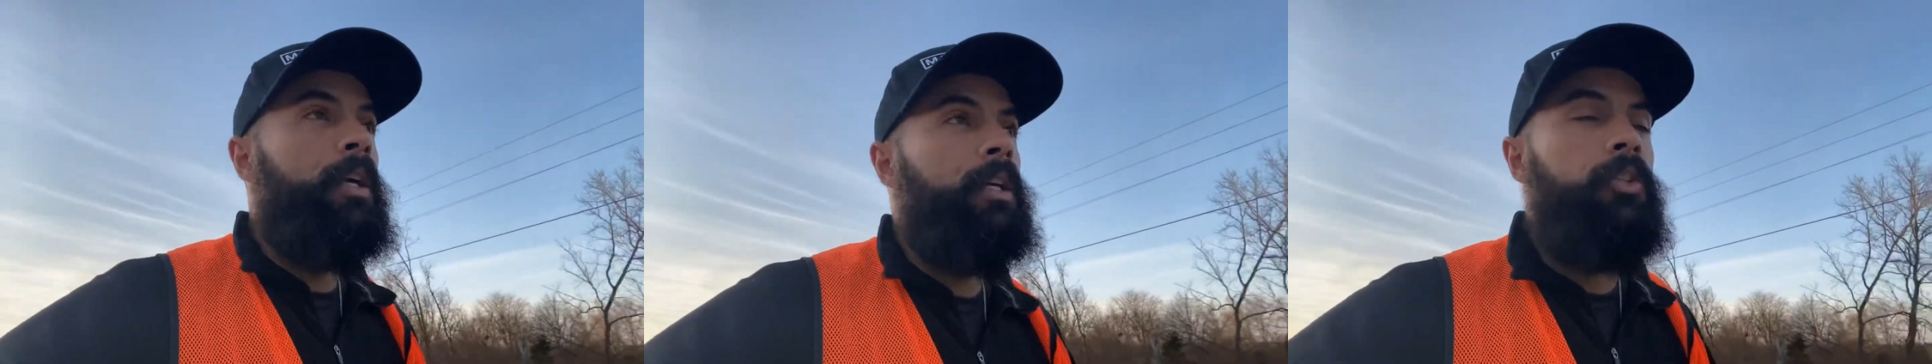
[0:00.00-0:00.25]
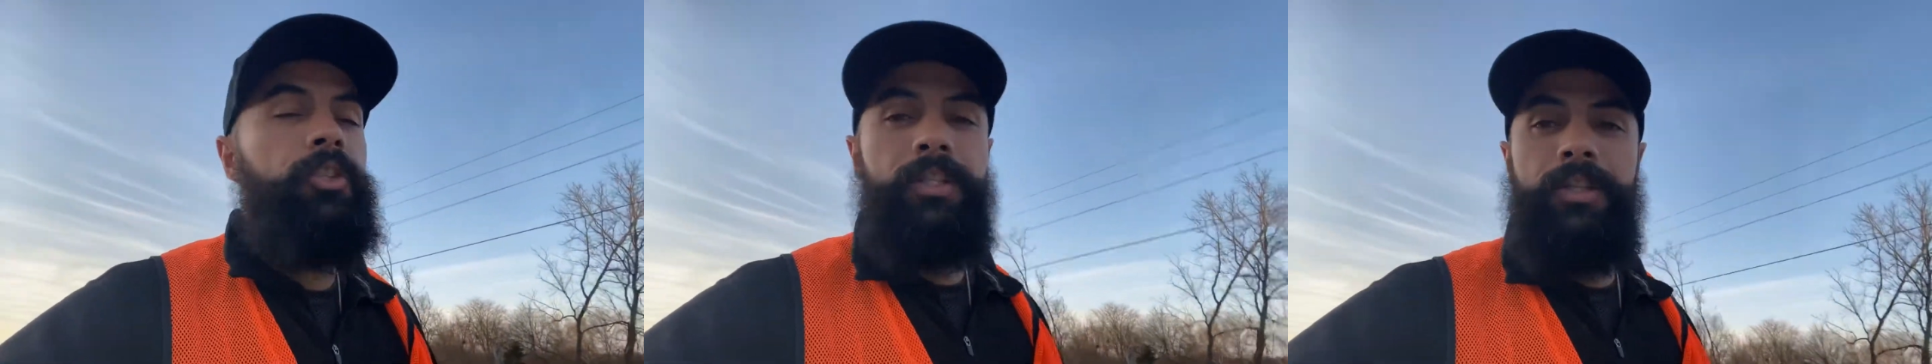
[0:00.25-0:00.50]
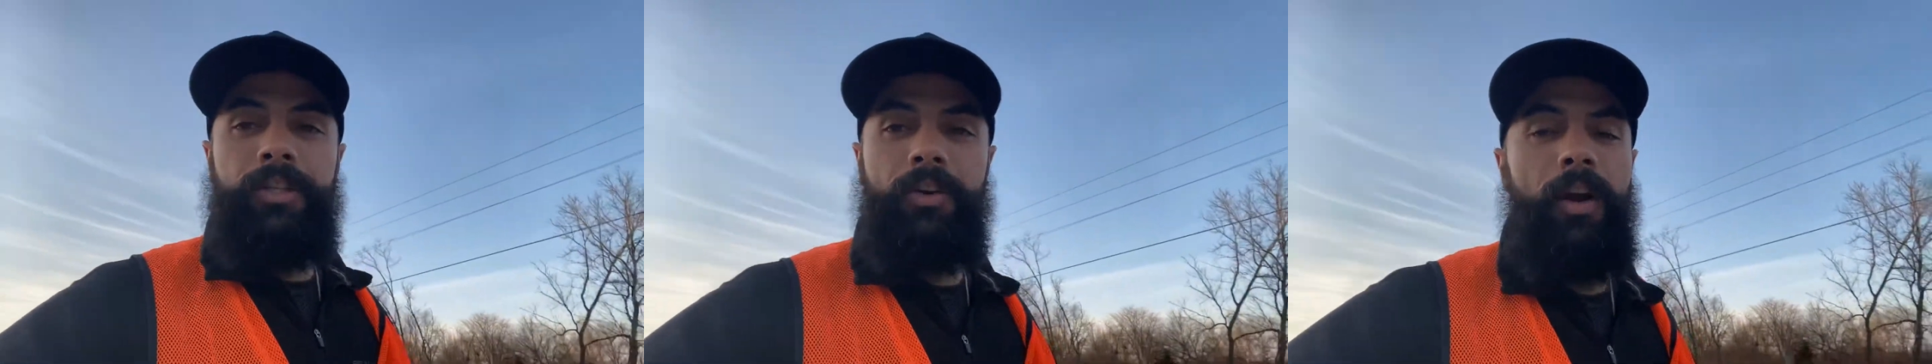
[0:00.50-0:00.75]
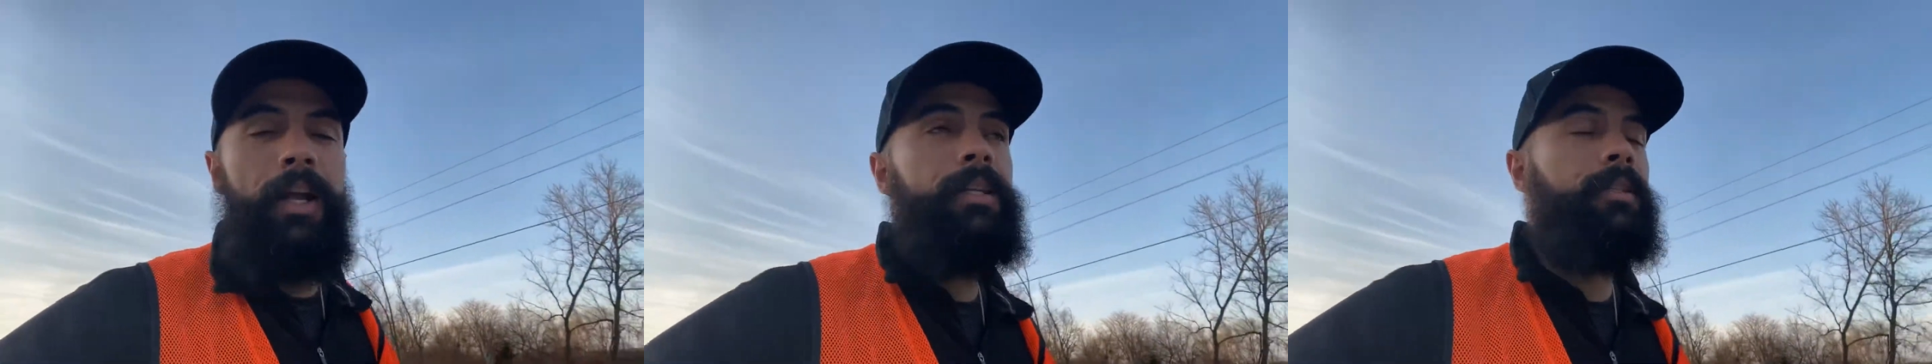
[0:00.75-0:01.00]
Jesus
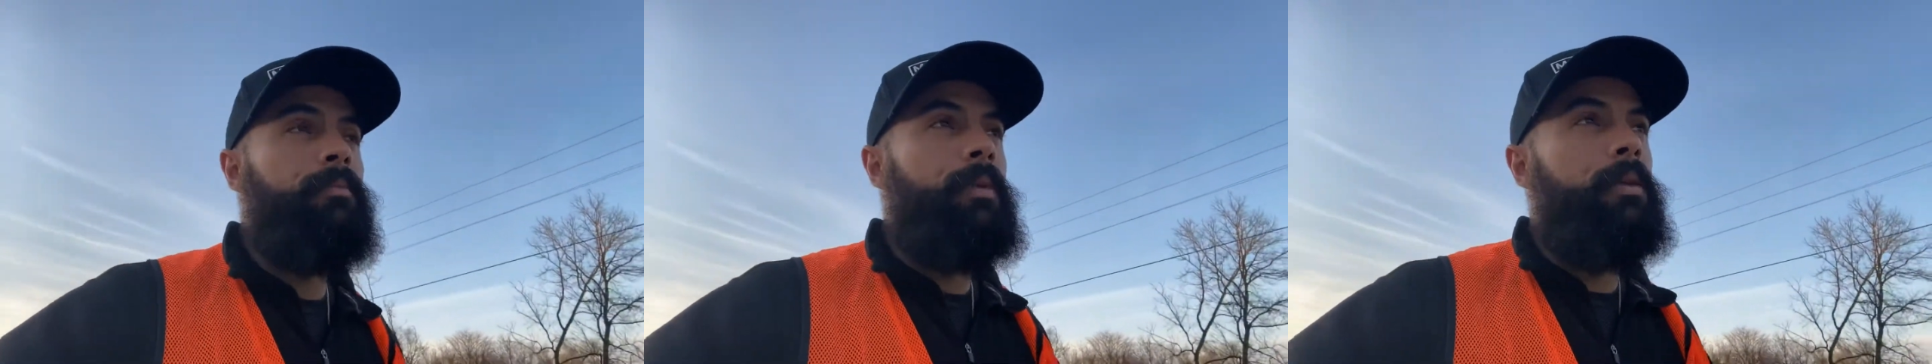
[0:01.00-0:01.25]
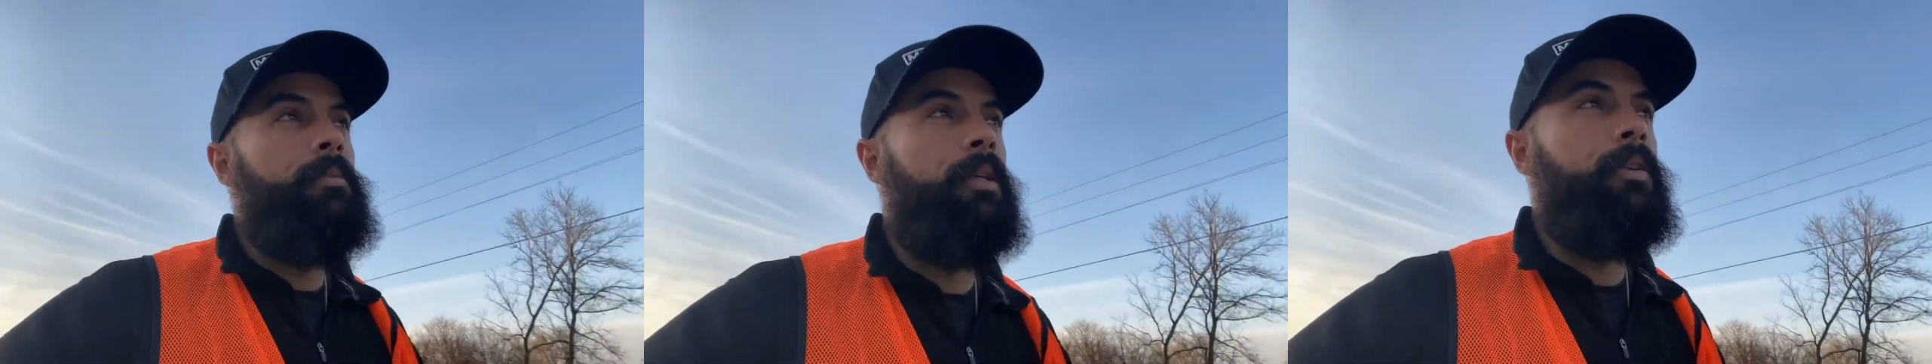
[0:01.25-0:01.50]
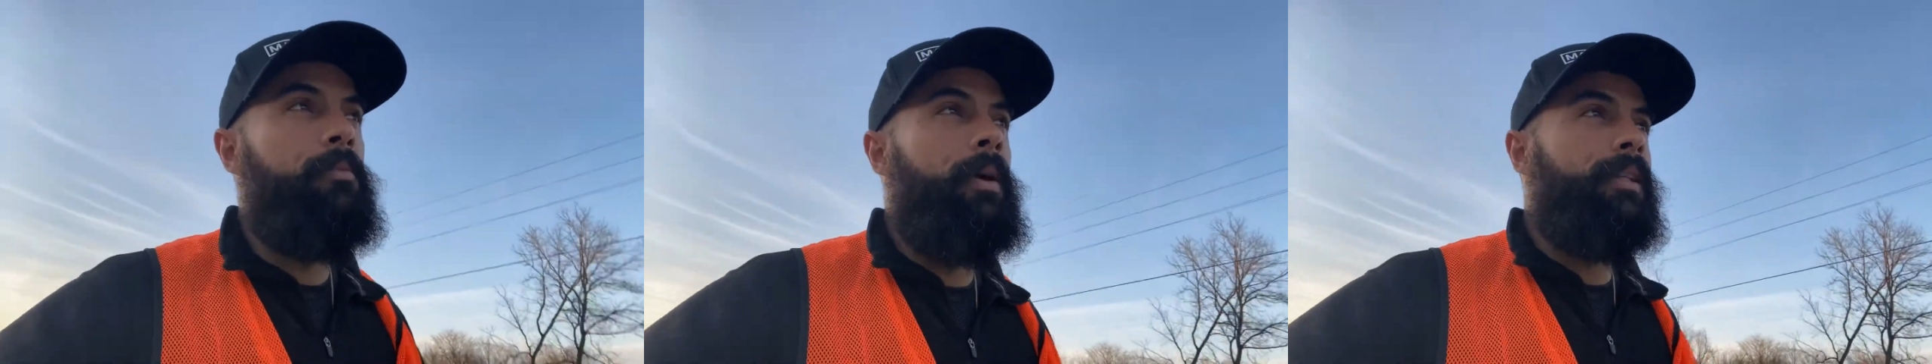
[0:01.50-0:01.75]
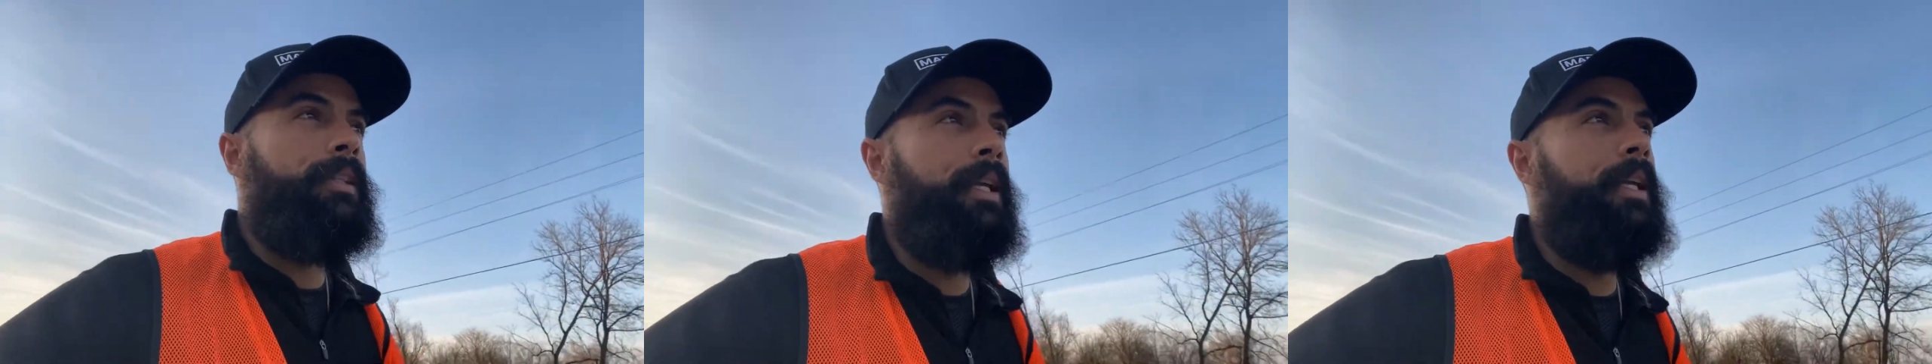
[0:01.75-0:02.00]
Christ, maybe you
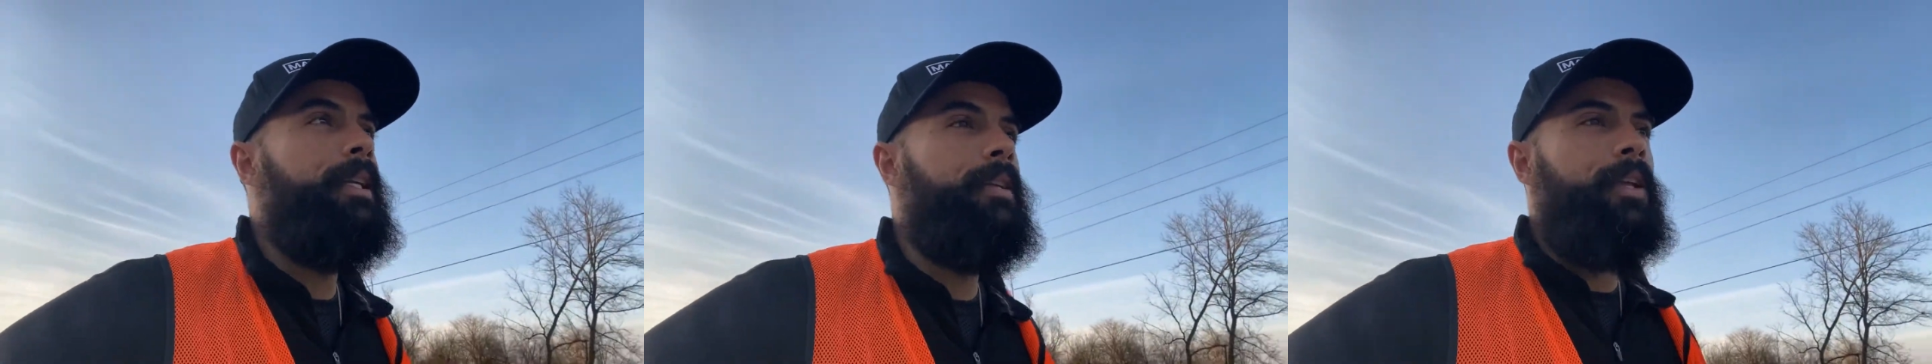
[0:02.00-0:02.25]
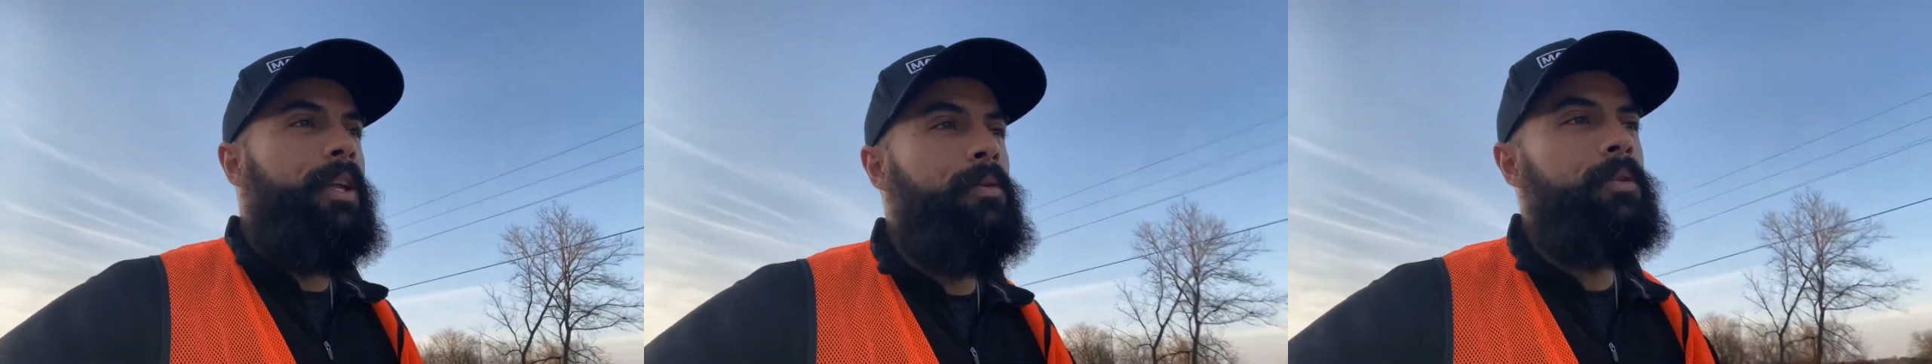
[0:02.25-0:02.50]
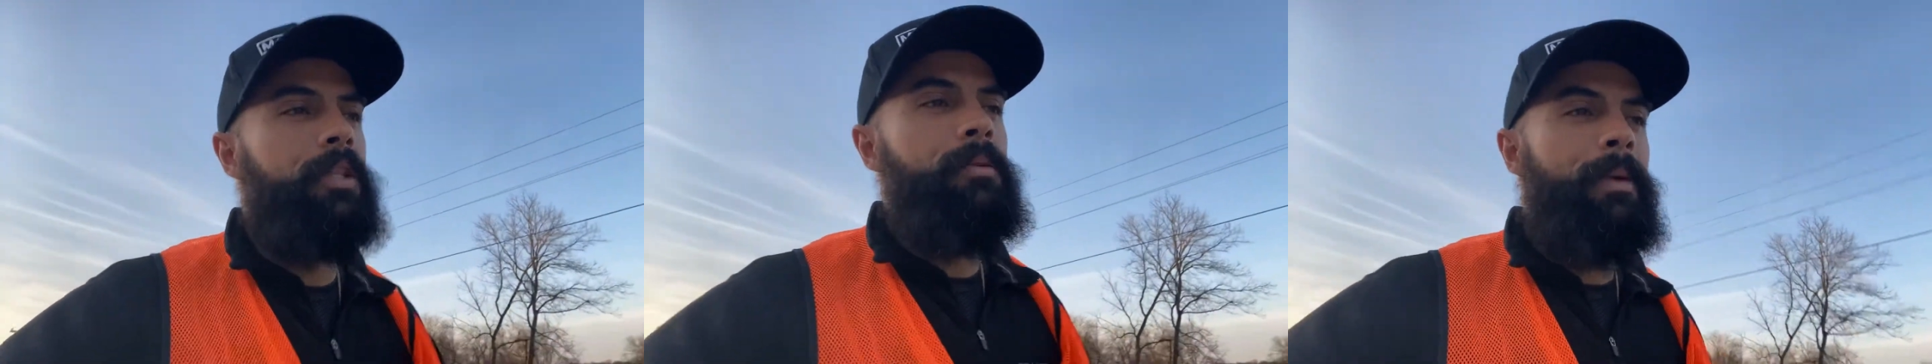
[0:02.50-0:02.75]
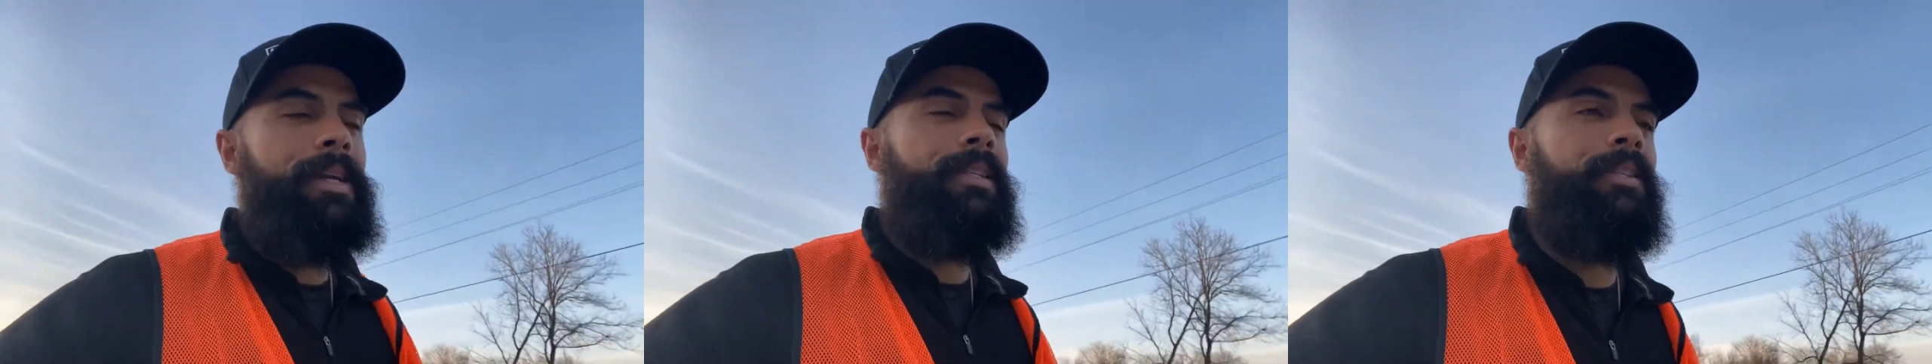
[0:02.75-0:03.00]
might say he was the
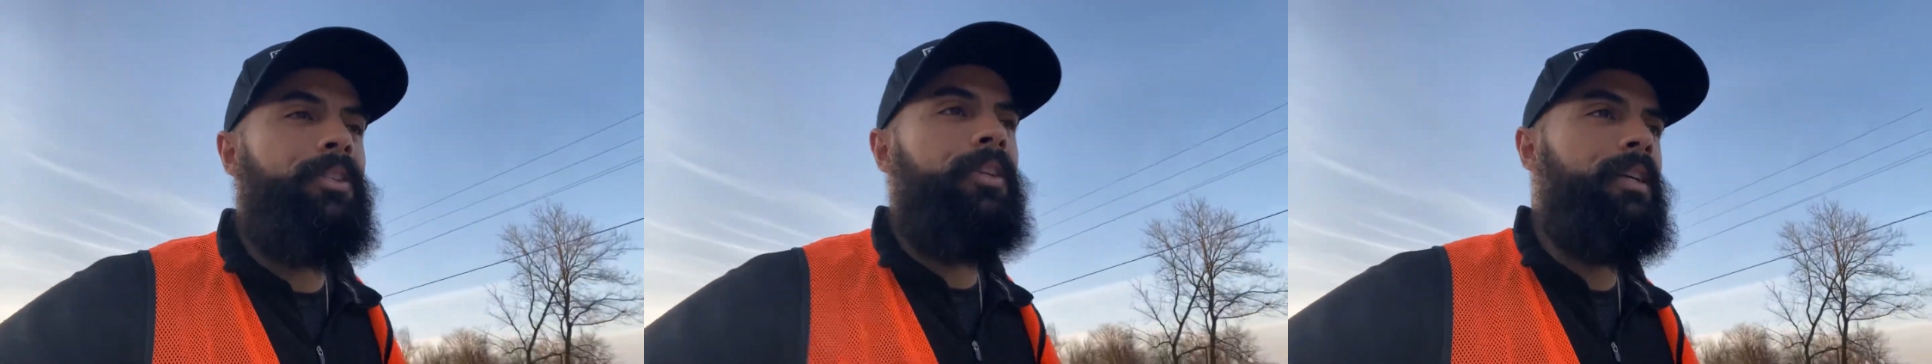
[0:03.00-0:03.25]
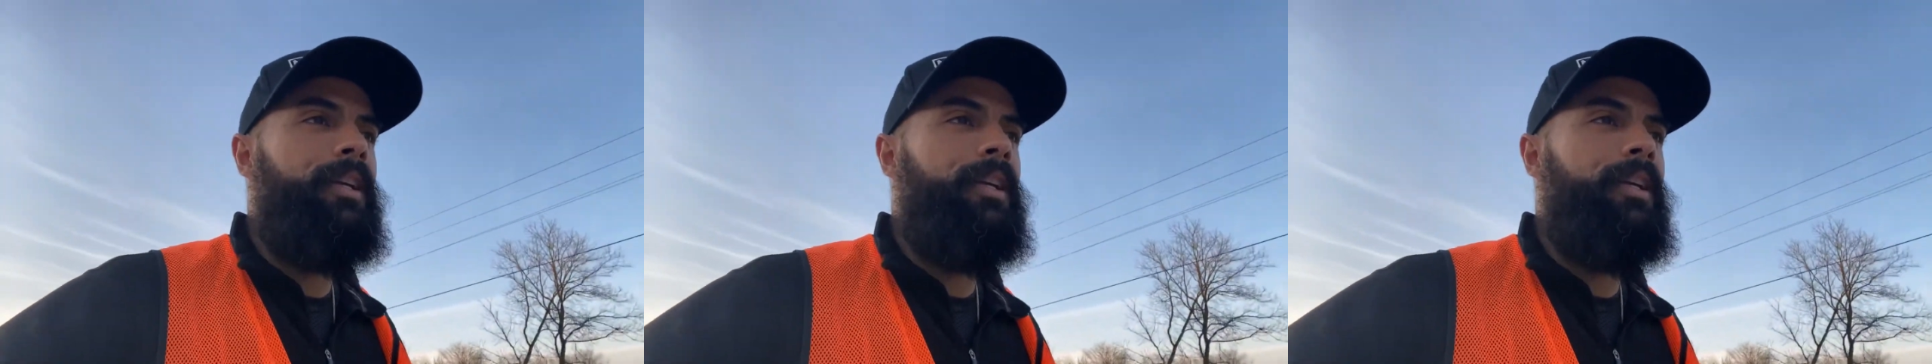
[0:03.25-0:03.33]
message